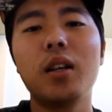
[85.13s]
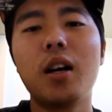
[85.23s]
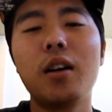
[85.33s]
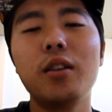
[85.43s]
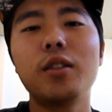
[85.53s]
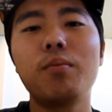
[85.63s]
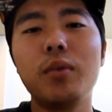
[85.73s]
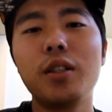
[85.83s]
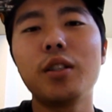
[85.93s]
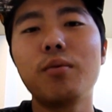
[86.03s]
I don't know, it's,
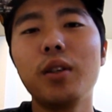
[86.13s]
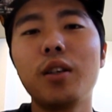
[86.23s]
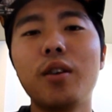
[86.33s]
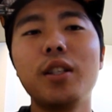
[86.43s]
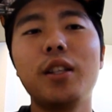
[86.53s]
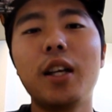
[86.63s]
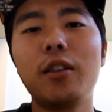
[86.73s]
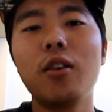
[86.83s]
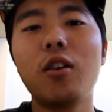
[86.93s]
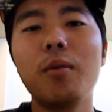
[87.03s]
it's just really crazy that
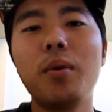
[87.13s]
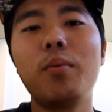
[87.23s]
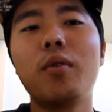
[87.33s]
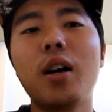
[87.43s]
there are people